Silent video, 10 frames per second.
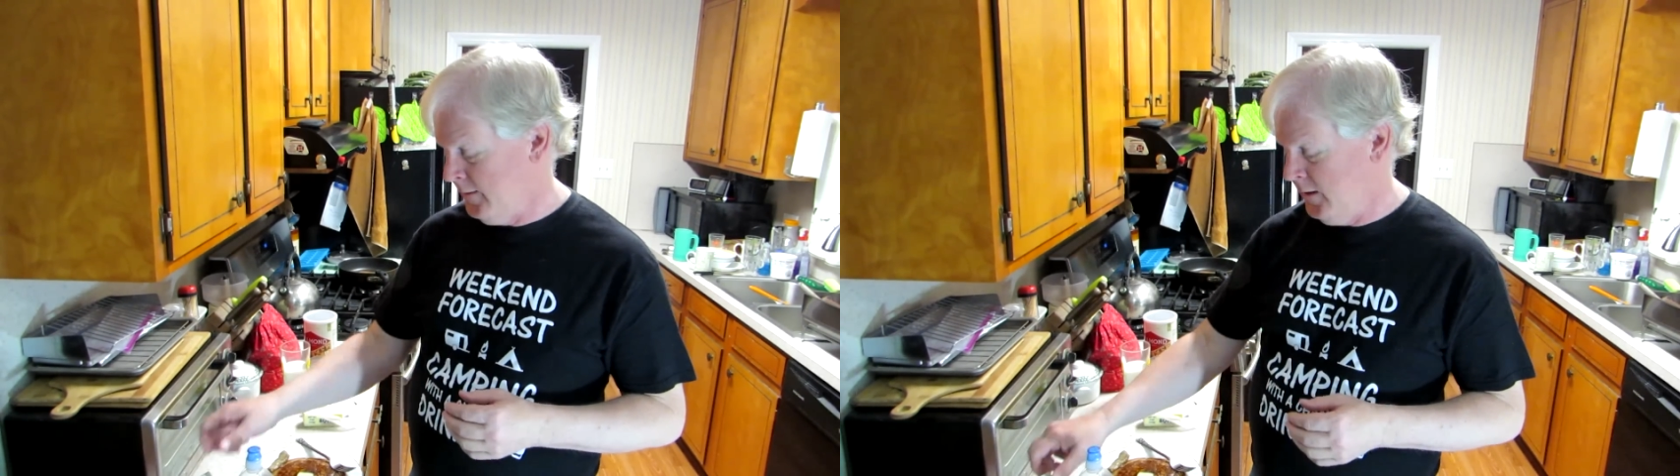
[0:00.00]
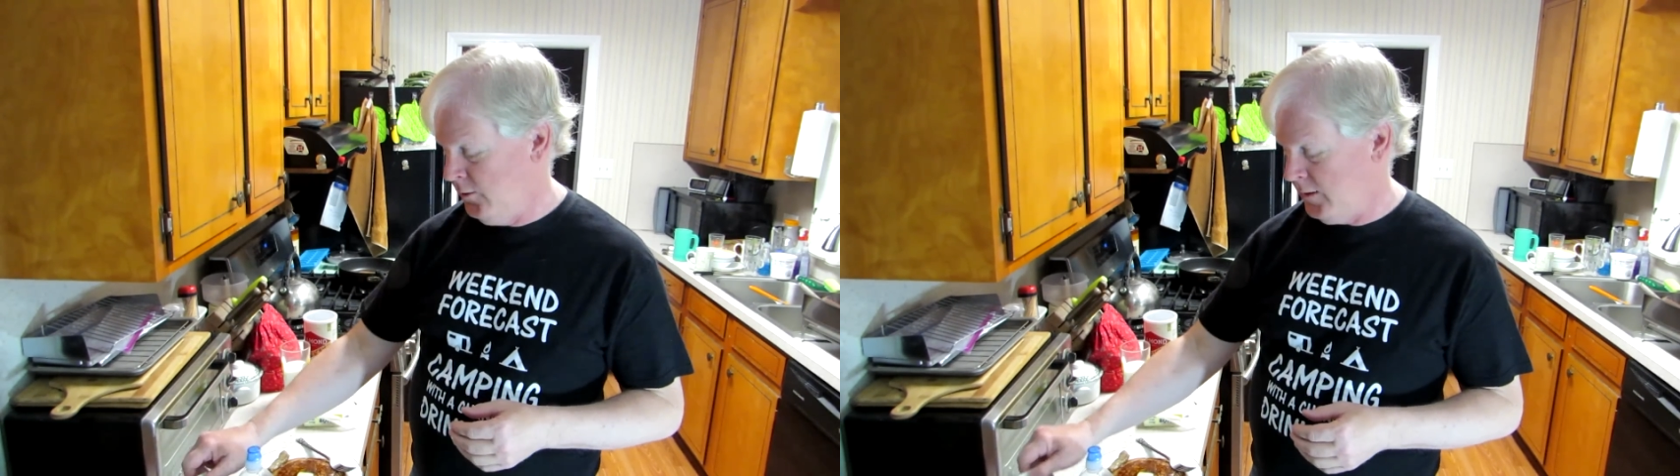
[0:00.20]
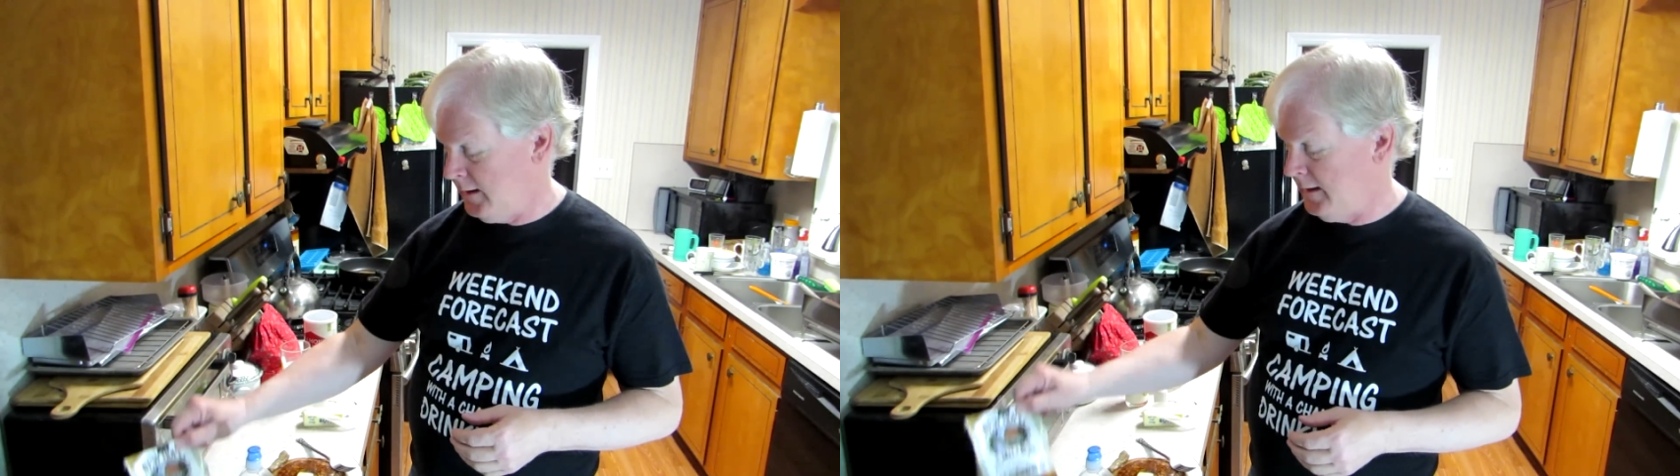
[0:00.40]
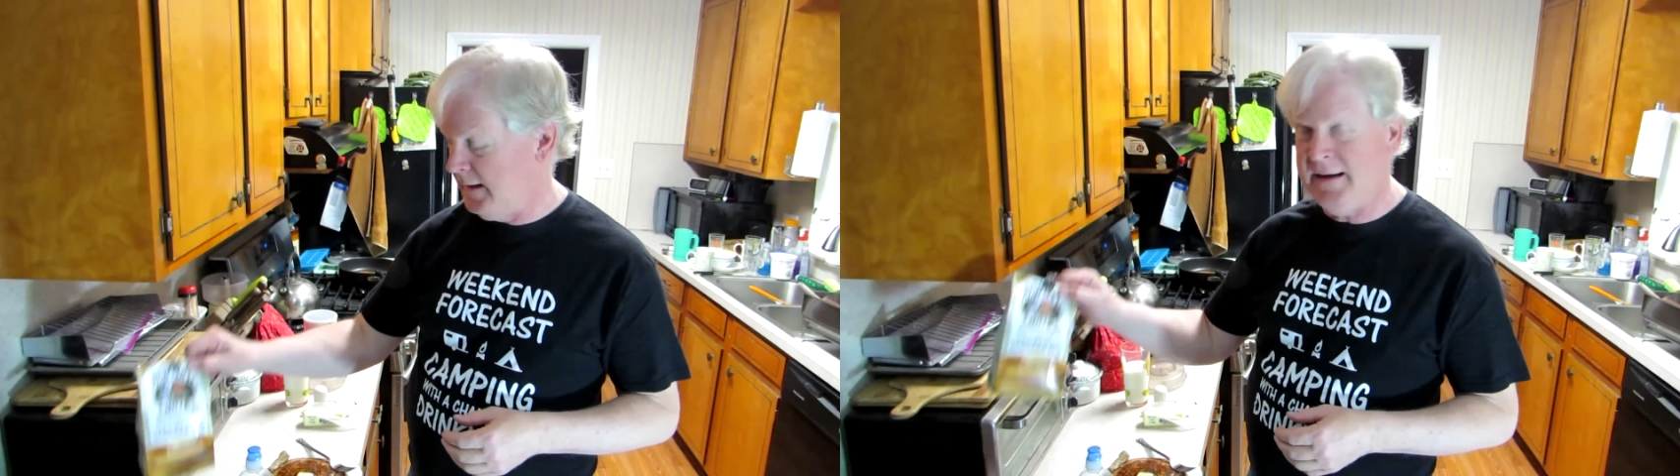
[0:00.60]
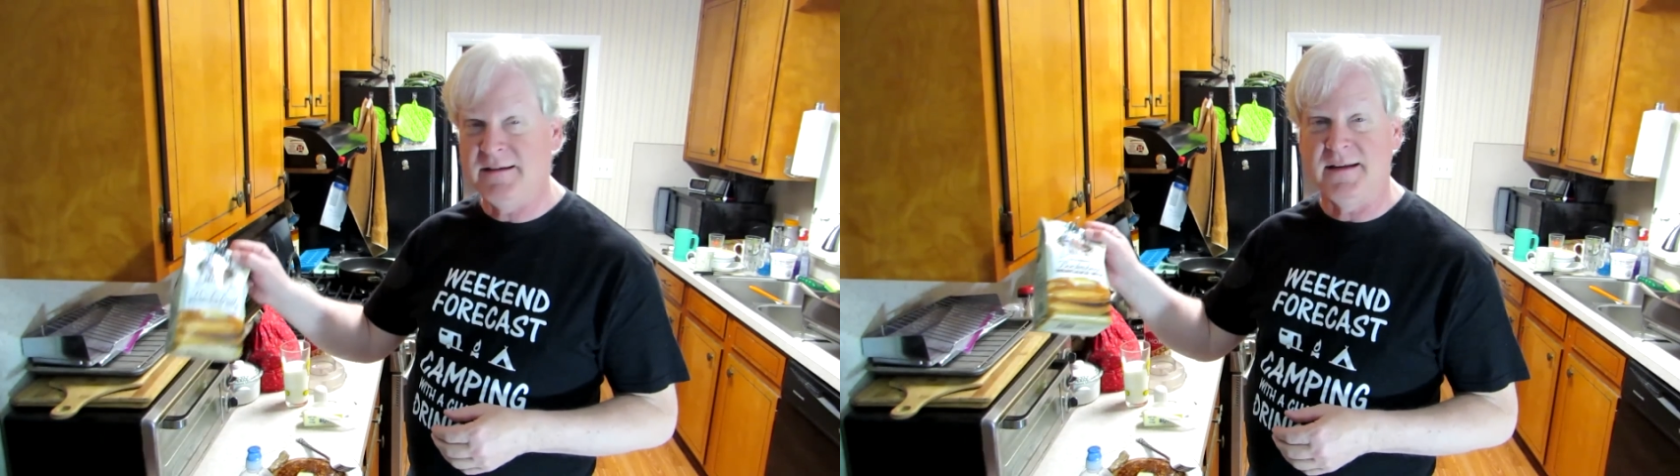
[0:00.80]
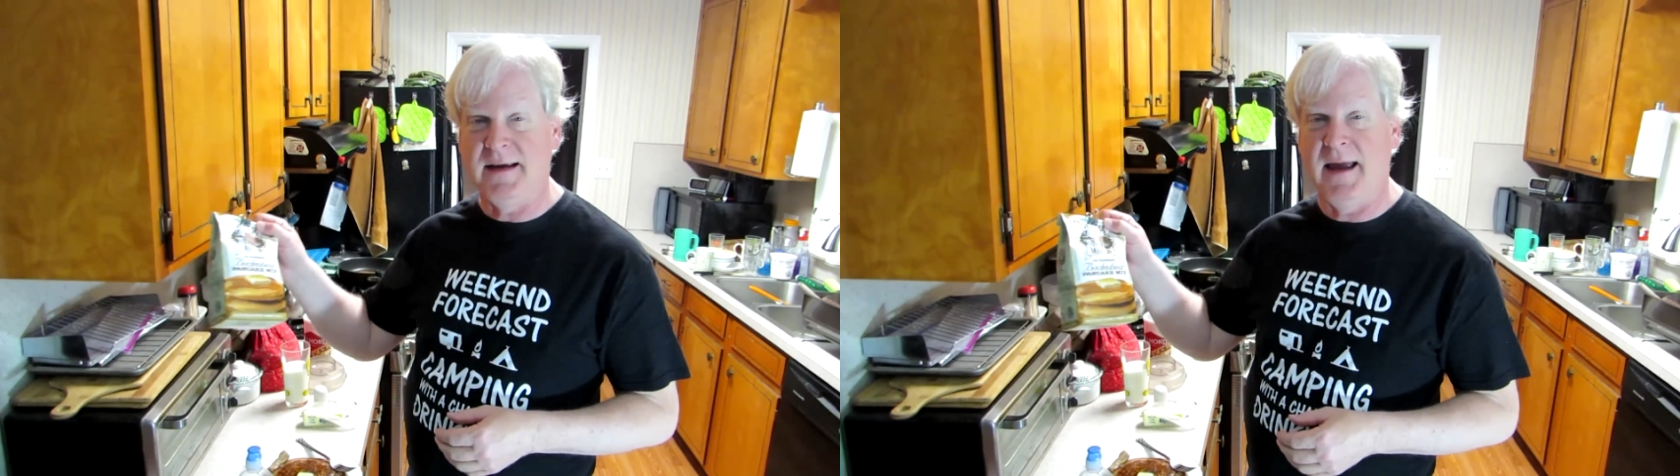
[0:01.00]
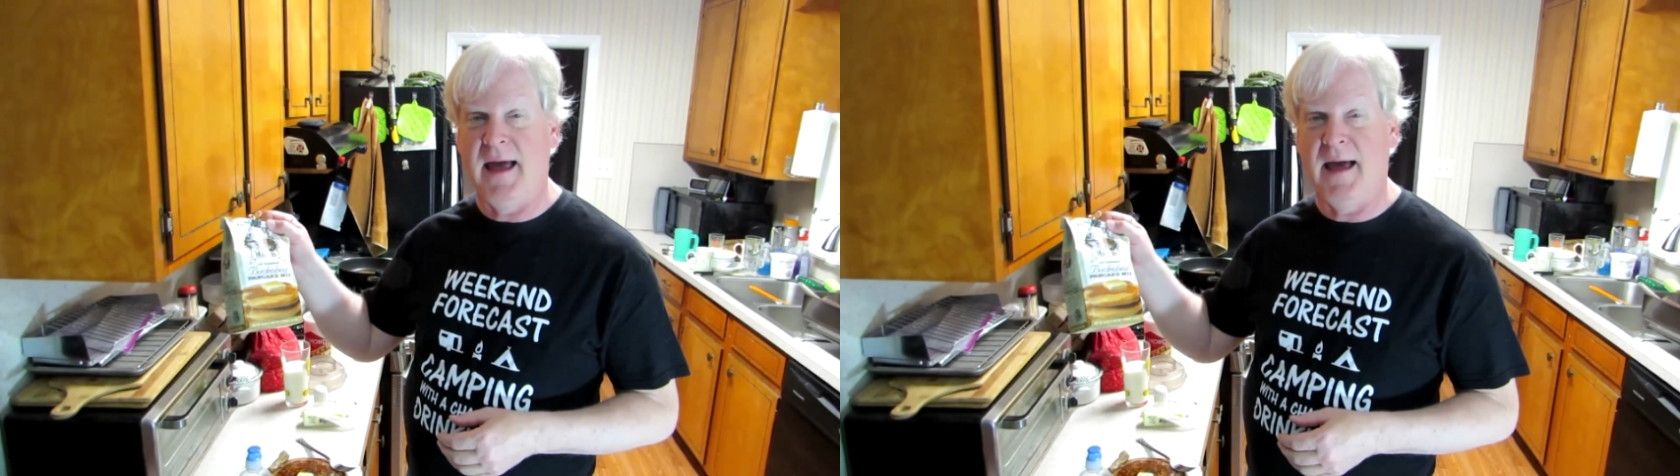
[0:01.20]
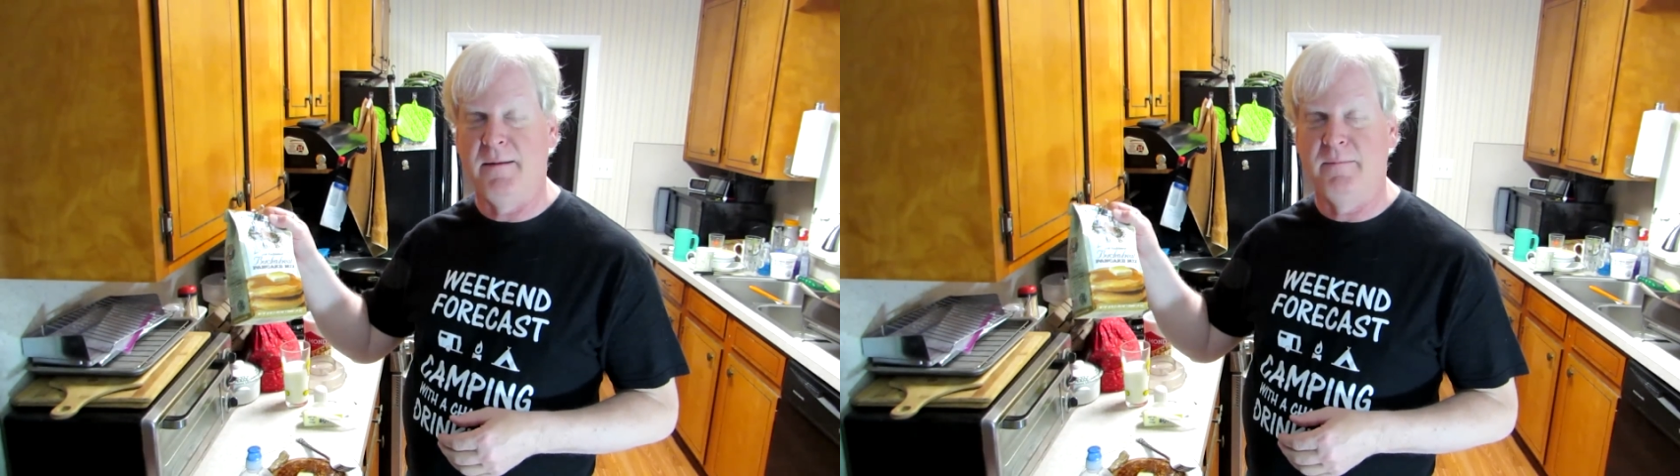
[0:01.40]
You can easily
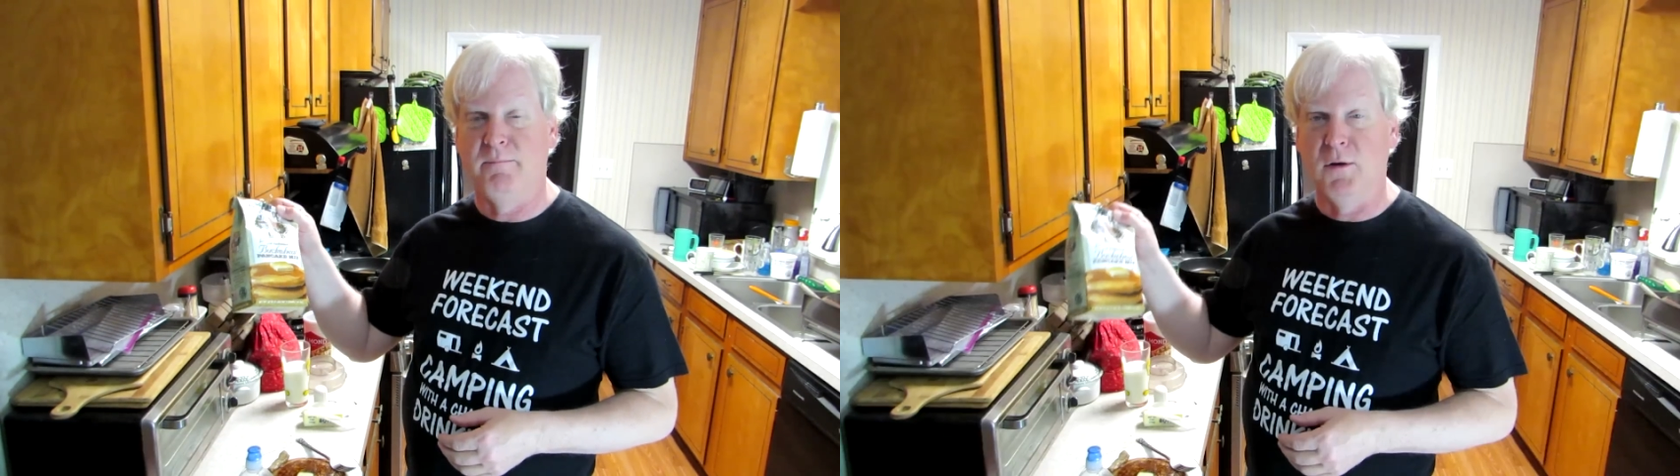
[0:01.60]
add